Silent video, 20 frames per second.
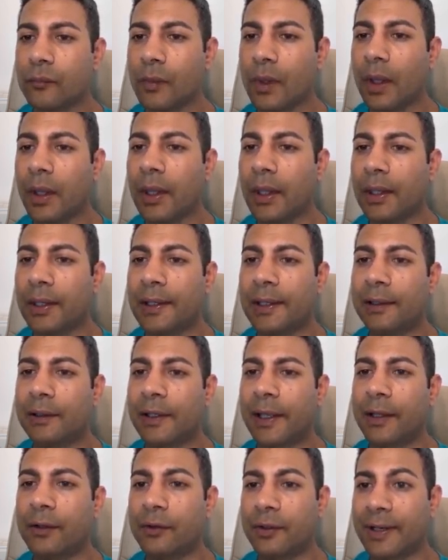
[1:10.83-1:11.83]
ear canal
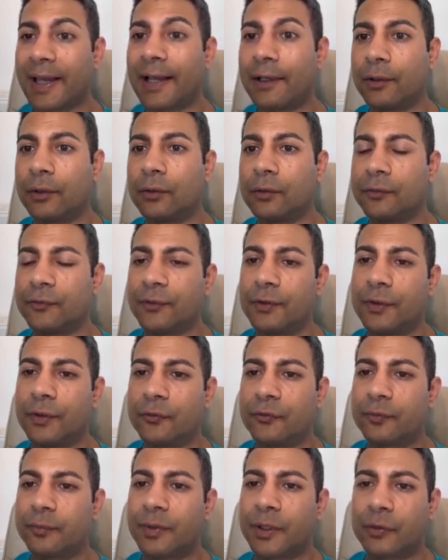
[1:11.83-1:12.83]
length, an adult,
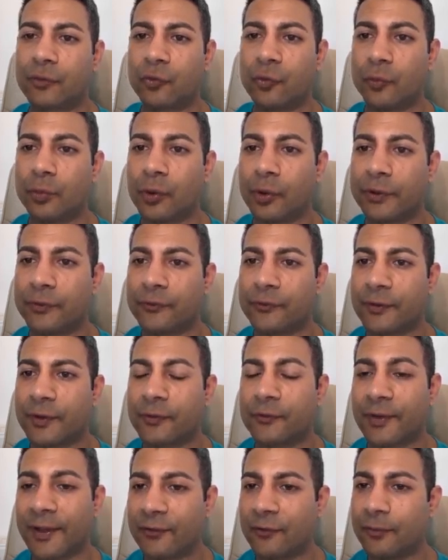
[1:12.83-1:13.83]
is about 2.6
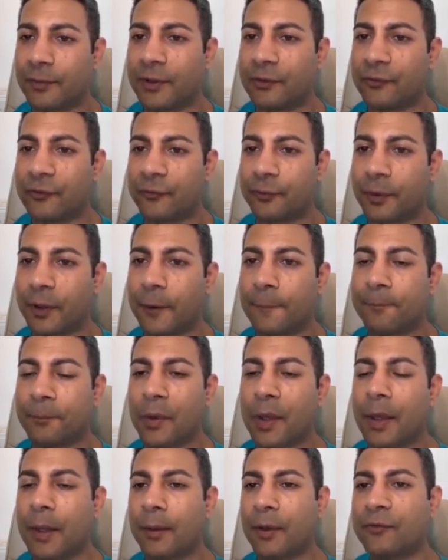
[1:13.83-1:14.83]
centimeters. But
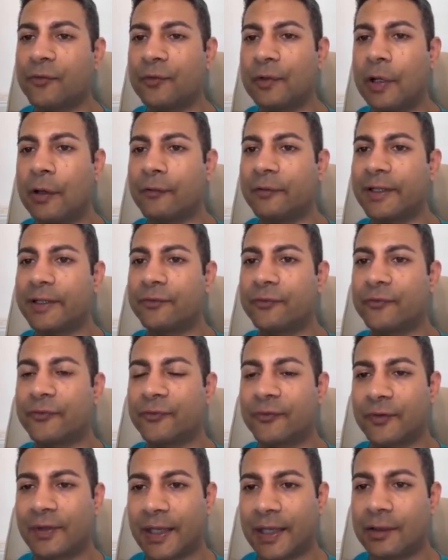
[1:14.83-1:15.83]
because there's a lot of dead
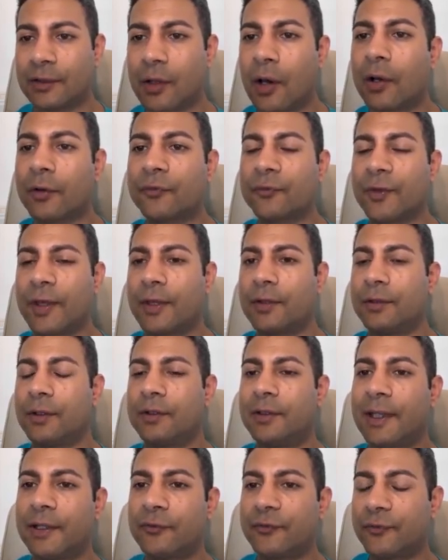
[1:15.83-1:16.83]
skin content, the
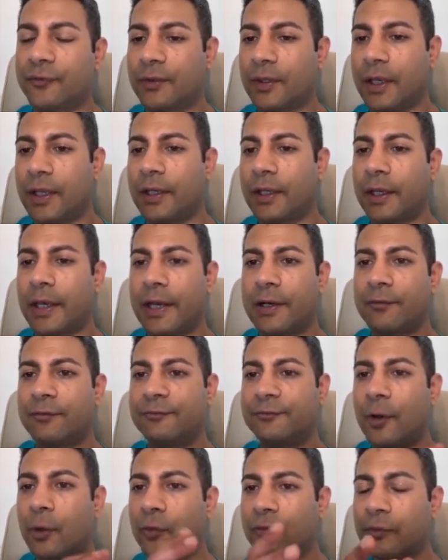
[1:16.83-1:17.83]
dead skin, it kind of
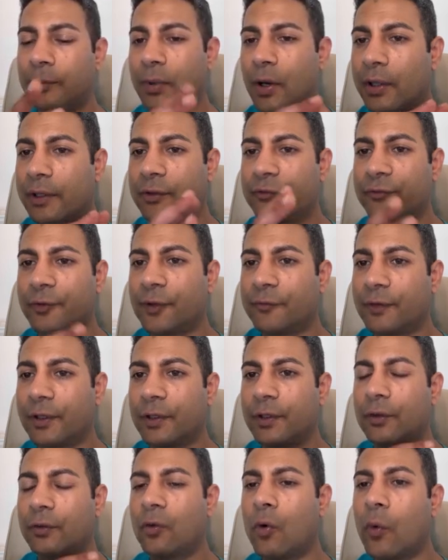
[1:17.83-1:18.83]
folds upon itself, it
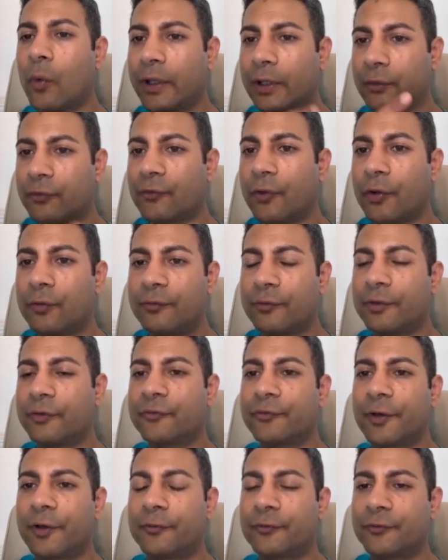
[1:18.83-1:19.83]
coils over
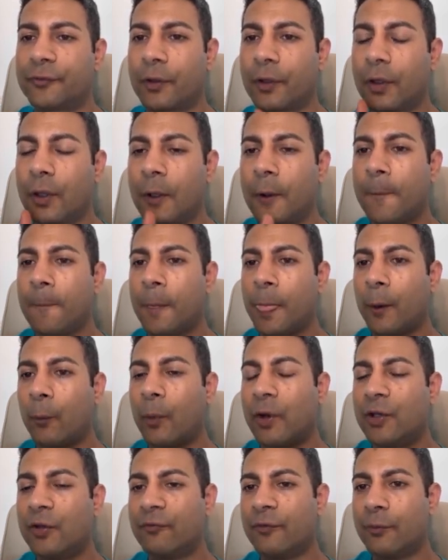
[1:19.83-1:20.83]
itself. So
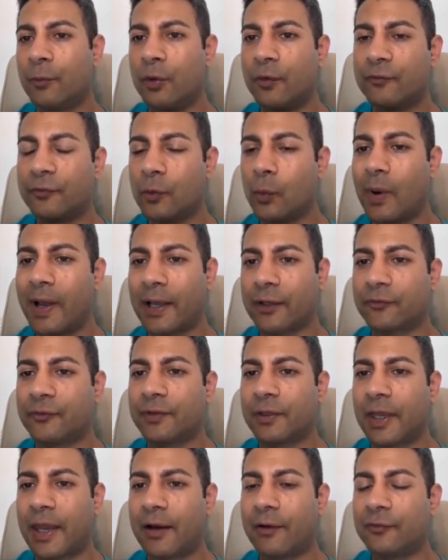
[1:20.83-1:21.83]
when you remove the wax
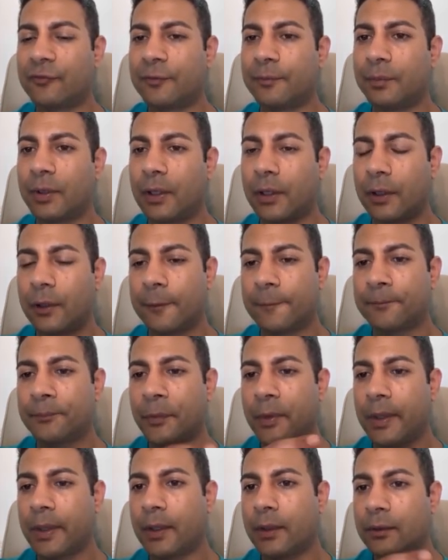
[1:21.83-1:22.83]
and keratin plug,
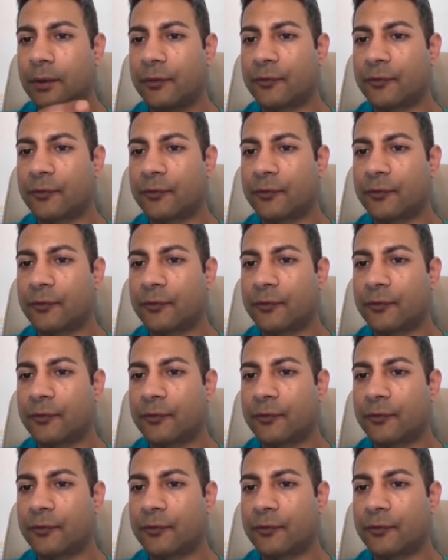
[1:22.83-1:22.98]
the